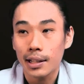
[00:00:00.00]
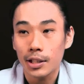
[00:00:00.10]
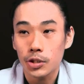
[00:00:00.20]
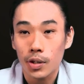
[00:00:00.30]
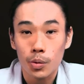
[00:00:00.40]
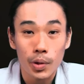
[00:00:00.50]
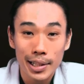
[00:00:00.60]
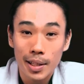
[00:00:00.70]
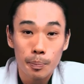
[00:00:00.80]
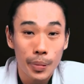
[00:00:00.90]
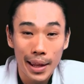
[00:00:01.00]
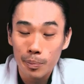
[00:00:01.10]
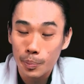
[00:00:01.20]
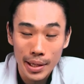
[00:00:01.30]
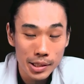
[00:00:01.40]
you're really
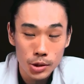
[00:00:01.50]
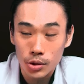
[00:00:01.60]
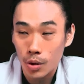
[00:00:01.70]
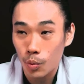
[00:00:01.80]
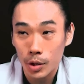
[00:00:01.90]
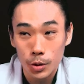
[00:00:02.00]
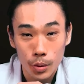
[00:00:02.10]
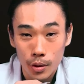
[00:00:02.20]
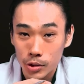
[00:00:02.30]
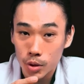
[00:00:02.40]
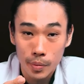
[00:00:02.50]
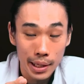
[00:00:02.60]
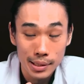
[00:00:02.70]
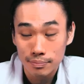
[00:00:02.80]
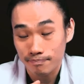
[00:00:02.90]
plant-based, you don't want to consume
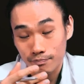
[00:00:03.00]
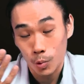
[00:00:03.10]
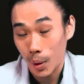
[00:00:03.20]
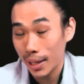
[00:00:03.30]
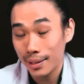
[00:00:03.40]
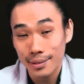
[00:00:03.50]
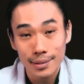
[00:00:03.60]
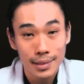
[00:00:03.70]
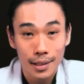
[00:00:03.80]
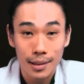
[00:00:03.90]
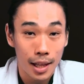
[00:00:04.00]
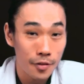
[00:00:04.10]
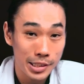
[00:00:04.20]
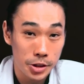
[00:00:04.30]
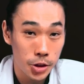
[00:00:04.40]
eggs. Well,
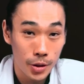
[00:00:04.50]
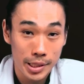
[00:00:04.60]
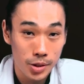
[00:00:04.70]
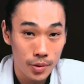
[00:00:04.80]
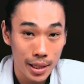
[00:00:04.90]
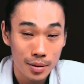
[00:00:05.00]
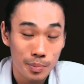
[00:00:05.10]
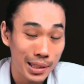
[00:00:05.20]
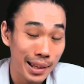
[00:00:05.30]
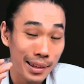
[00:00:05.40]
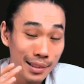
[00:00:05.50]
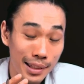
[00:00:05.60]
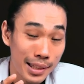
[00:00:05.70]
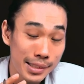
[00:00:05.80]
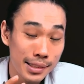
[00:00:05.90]
life is a choice, right? But at
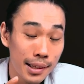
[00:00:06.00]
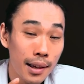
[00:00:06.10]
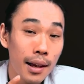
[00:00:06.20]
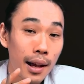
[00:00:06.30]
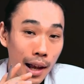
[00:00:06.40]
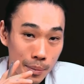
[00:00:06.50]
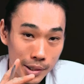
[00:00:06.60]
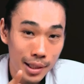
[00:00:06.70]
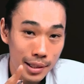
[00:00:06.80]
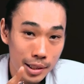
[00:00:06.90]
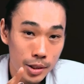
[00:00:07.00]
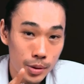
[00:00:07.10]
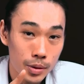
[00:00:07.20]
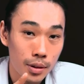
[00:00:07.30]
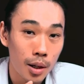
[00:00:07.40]
least I'm telling
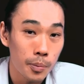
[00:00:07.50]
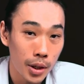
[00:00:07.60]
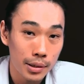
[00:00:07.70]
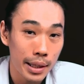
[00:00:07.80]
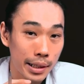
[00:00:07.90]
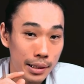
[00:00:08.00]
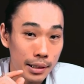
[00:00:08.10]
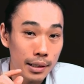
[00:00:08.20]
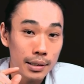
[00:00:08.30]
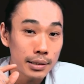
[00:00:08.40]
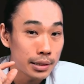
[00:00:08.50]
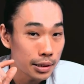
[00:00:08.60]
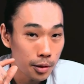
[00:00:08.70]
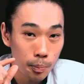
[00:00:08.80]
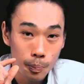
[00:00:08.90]
you about like
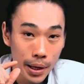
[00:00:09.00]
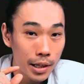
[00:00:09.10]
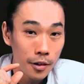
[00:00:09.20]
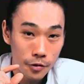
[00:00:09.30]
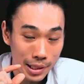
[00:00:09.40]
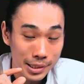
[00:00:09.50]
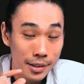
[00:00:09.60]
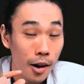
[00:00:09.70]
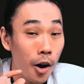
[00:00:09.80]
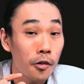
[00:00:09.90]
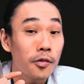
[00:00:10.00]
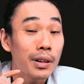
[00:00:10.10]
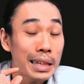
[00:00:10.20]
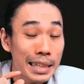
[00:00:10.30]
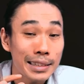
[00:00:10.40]
the benefits of
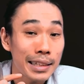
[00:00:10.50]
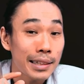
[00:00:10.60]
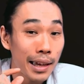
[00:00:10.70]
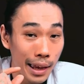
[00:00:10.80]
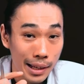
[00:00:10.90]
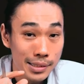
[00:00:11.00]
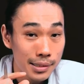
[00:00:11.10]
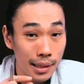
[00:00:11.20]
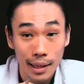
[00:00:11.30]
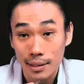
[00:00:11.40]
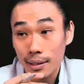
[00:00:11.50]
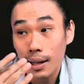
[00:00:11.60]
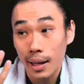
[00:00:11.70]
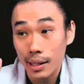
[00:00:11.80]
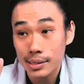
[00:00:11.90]
eating eggs, and
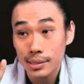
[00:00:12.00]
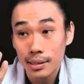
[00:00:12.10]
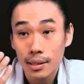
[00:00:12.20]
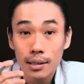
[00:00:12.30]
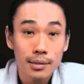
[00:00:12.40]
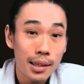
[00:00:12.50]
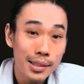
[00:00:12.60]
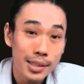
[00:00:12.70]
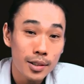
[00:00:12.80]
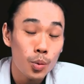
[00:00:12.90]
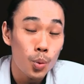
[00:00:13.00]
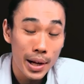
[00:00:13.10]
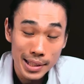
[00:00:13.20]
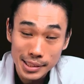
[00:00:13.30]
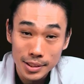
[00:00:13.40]
eggs doesn't
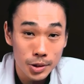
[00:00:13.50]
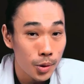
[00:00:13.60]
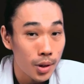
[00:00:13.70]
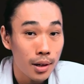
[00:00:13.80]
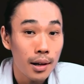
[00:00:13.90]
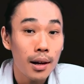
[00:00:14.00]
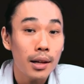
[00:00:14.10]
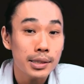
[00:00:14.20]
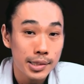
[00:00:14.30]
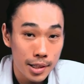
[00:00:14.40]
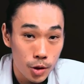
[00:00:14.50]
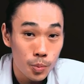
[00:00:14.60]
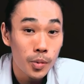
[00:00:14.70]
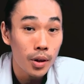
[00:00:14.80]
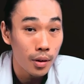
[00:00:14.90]
raise your
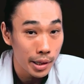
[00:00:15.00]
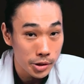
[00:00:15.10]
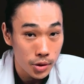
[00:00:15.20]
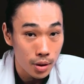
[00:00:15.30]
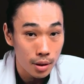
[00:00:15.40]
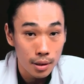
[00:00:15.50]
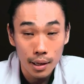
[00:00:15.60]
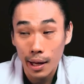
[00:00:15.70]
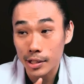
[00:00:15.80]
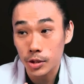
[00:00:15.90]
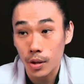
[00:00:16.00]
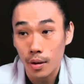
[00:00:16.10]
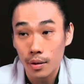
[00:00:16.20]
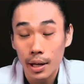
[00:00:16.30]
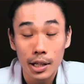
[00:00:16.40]
serum cholesterol as
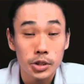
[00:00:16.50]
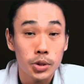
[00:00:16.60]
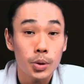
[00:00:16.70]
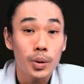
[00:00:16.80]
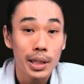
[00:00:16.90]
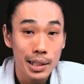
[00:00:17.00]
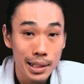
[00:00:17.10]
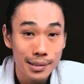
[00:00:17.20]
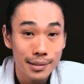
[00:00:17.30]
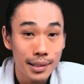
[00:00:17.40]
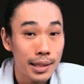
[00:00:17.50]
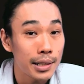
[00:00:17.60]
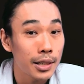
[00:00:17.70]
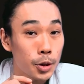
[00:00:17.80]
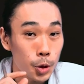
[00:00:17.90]
long as you eat it
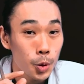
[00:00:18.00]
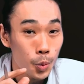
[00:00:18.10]
in a good